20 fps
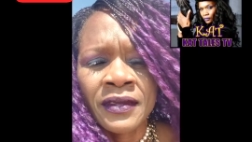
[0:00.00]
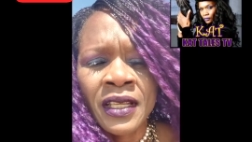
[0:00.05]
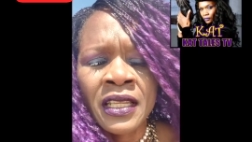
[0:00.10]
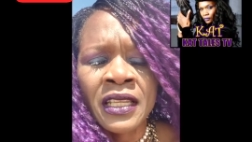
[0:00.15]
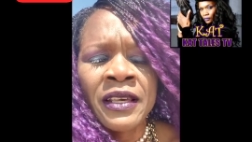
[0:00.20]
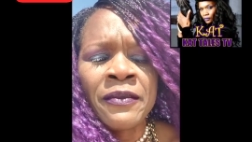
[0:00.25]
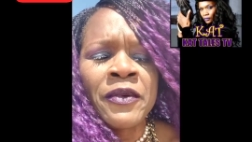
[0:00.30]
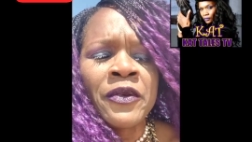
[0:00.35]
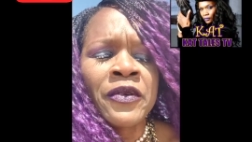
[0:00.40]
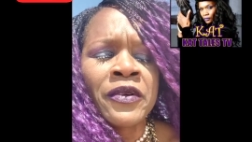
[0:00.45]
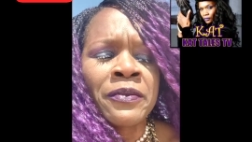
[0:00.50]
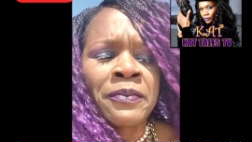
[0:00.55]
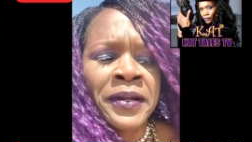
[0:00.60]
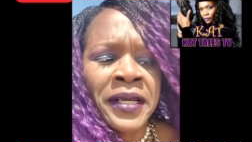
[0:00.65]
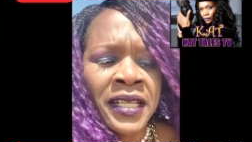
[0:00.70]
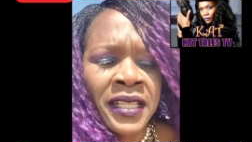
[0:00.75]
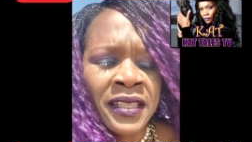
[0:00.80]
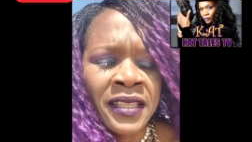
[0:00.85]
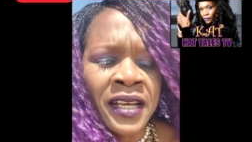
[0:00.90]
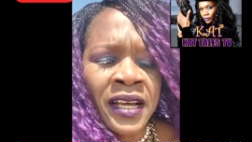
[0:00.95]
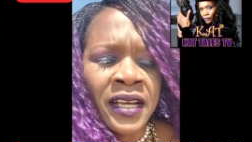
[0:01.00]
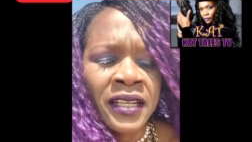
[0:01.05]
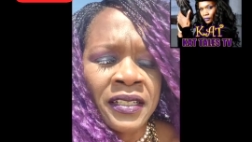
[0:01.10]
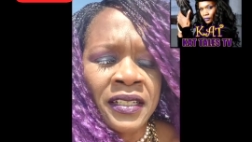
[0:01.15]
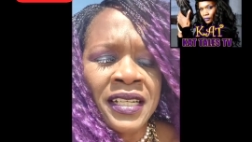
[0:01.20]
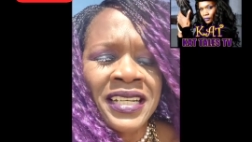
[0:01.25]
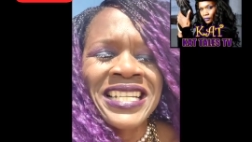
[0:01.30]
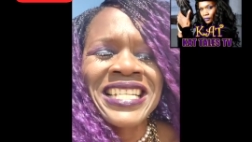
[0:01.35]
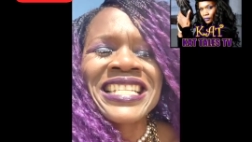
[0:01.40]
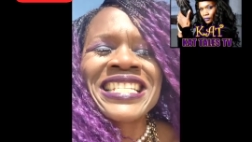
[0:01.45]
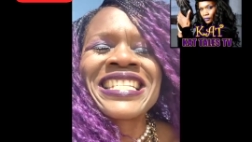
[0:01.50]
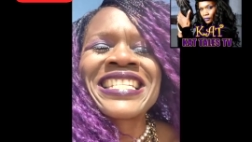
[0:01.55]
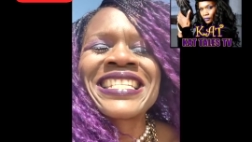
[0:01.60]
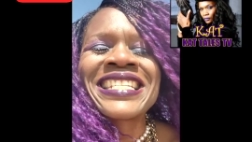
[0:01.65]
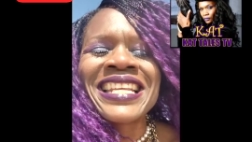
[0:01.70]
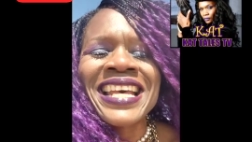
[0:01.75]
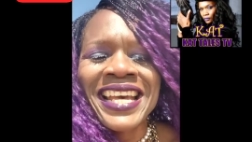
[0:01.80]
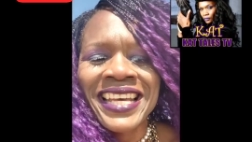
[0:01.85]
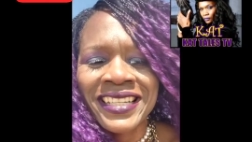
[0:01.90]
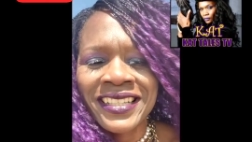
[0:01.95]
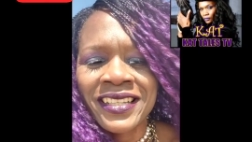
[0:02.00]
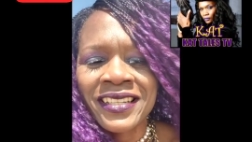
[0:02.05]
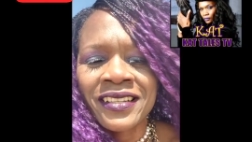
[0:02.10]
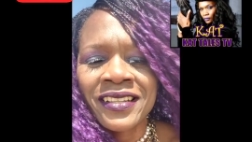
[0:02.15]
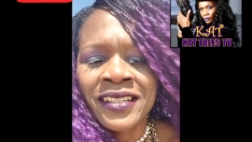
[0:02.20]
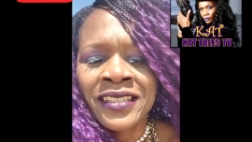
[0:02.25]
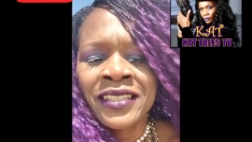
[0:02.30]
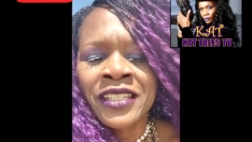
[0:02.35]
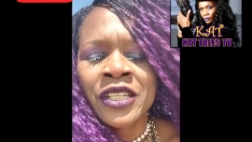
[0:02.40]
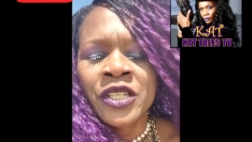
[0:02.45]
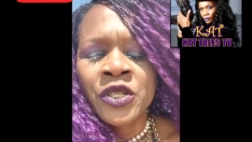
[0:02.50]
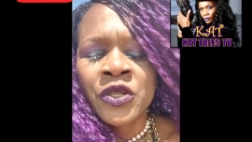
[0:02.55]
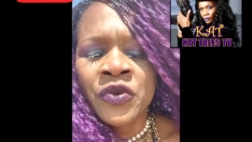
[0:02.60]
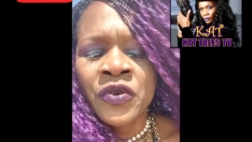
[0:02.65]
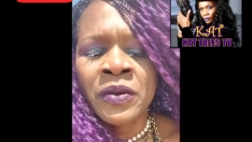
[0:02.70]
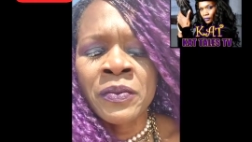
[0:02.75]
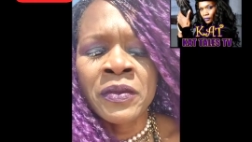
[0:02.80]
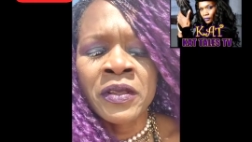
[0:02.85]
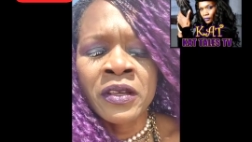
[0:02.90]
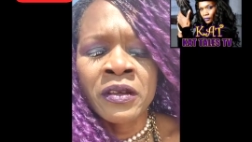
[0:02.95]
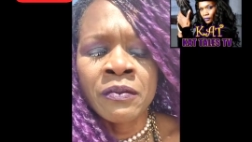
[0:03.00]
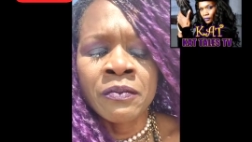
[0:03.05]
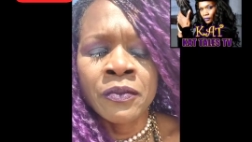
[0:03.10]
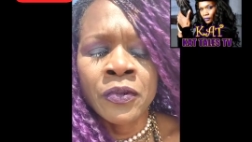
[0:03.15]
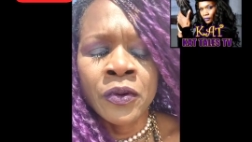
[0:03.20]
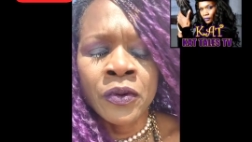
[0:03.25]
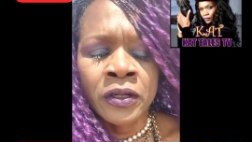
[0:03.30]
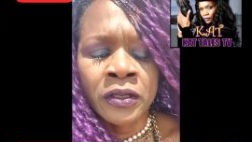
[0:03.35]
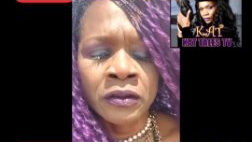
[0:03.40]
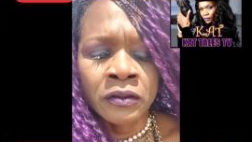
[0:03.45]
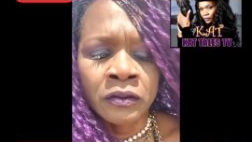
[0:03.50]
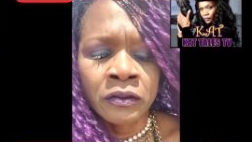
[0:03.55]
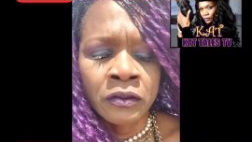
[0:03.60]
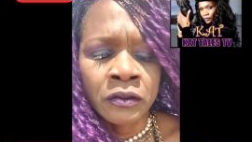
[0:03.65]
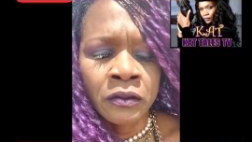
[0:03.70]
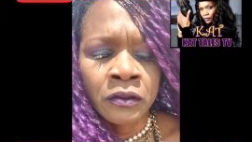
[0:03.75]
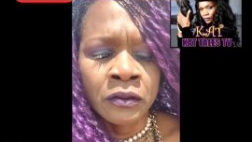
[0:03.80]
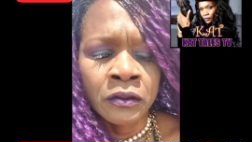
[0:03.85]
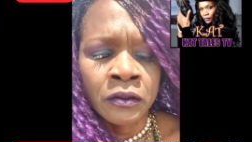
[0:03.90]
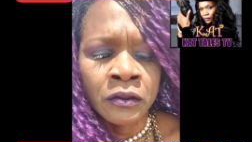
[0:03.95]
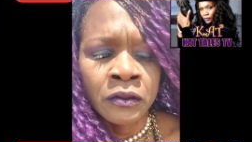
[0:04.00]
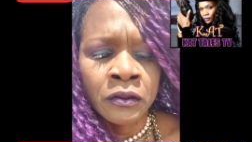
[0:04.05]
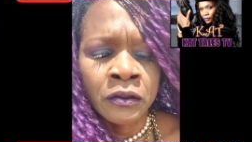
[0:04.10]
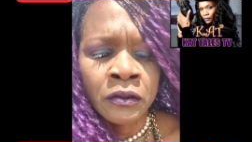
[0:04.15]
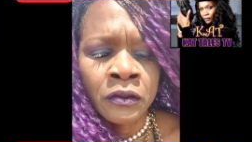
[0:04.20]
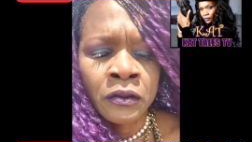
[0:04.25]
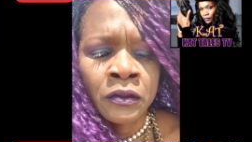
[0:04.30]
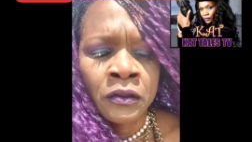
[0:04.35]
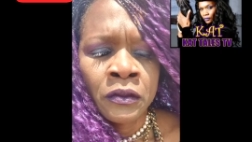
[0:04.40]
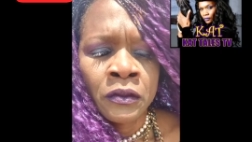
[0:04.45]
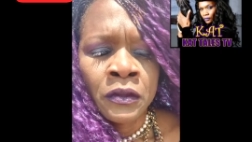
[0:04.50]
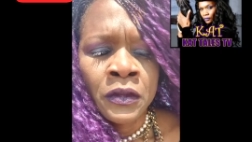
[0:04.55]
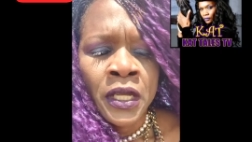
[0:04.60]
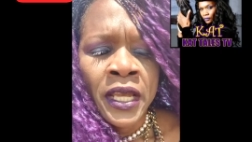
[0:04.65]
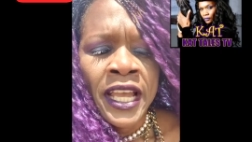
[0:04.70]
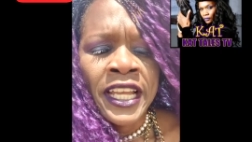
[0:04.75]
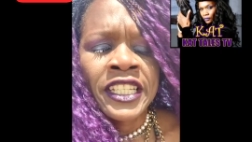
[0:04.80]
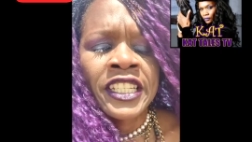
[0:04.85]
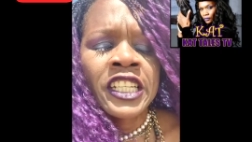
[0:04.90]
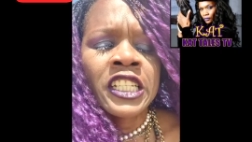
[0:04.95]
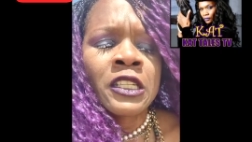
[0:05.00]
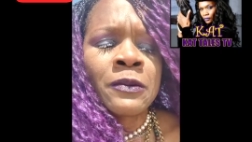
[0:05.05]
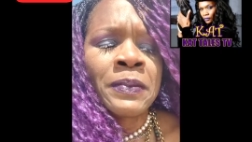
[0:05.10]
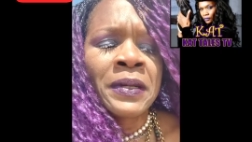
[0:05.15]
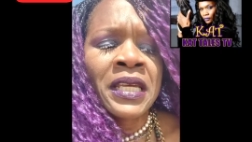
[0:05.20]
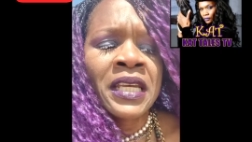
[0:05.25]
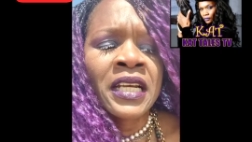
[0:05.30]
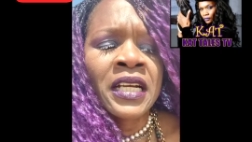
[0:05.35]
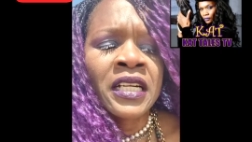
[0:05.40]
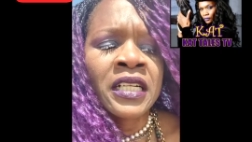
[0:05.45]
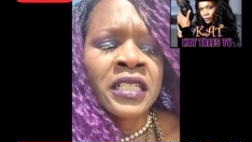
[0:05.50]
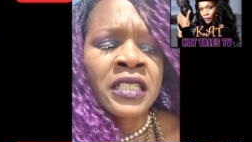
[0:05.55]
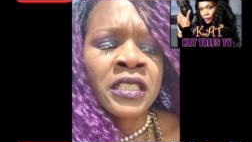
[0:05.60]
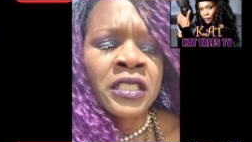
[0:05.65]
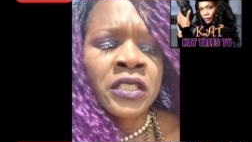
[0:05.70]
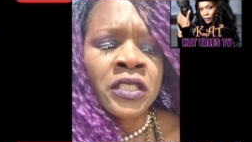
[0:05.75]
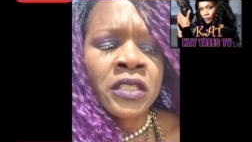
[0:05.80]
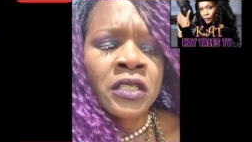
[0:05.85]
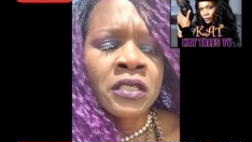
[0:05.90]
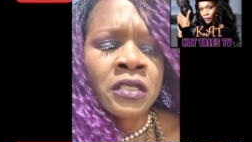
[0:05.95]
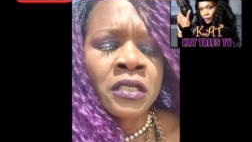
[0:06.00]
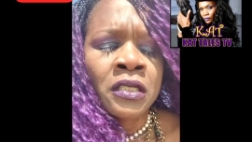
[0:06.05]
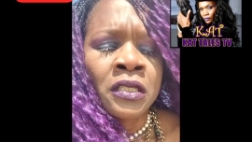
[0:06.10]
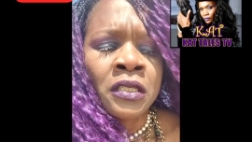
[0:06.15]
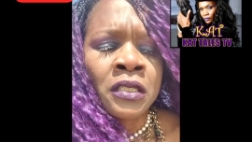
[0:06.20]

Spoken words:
And let me repeat that. Consent is extremely important. And just because